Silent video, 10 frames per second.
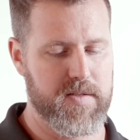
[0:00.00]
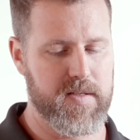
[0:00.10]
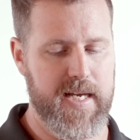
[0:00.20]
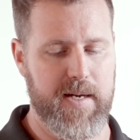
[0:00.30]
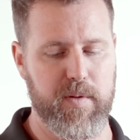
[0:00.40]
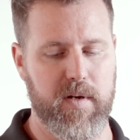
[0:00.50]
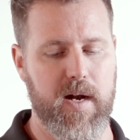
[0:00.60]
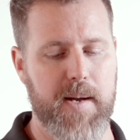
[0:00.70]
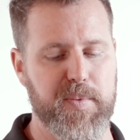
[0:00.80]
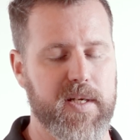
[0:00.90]
So now with
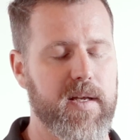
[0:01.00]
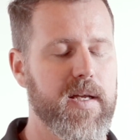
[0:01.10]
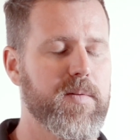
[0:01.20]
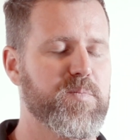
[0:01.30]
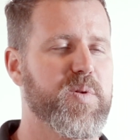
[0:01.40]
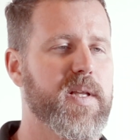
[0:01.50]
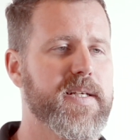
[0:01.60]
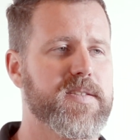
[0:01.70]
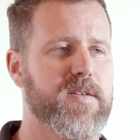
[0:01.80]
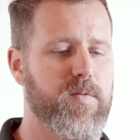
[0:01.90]
our optic
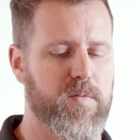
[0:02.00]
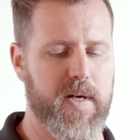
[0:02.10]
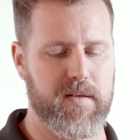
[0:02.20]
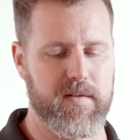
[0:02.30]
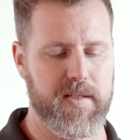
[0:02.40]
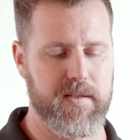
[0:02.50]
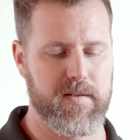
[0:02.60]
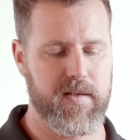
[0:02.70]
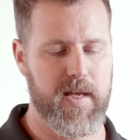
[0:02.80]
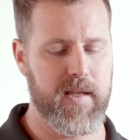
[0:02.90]
placed
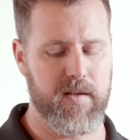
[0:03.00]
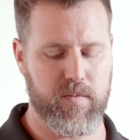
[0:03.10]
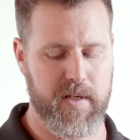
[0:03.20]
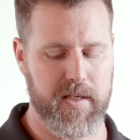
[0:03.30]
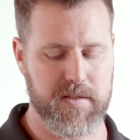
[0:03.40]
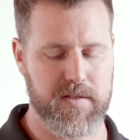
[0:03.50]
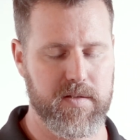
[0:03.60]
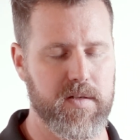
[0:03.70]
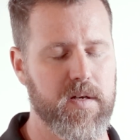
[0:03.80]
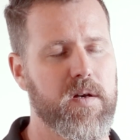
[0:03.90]
correctly in the
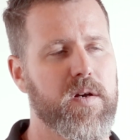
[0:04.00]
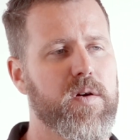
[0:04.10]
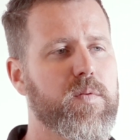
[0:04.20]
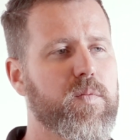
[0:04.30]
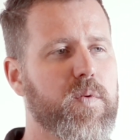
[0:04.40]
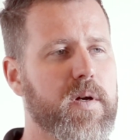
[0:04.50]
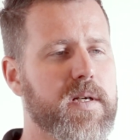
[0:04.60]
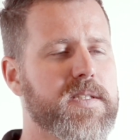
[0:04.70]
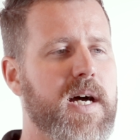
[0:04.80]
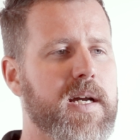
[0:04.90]
rings, we're
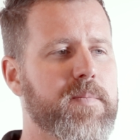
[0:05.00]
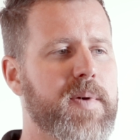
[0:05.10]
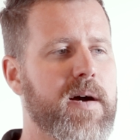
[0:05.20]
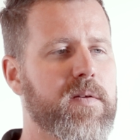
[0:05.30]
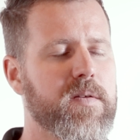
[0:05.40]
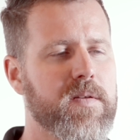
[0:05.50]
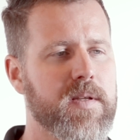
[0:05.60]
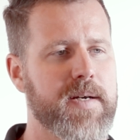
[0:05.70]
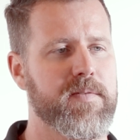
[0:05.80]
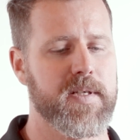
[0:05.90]
going to talk about
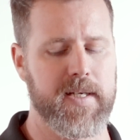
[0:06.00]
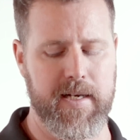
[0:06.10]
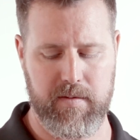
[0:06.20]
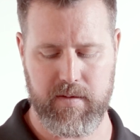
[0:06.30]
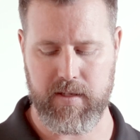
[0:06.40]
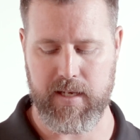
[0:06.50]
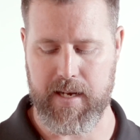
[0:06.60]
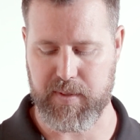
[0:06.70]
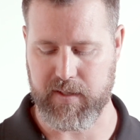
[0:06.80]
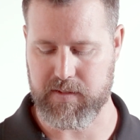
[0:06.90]
leveling out
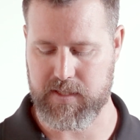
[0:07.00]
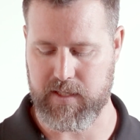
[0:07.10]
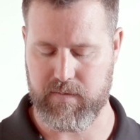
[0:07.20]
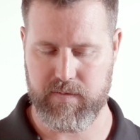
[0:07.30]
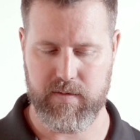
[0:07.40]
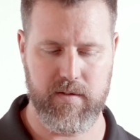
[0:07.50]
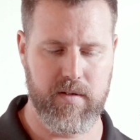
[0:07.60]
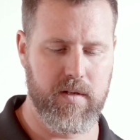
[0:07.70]
the optic itself.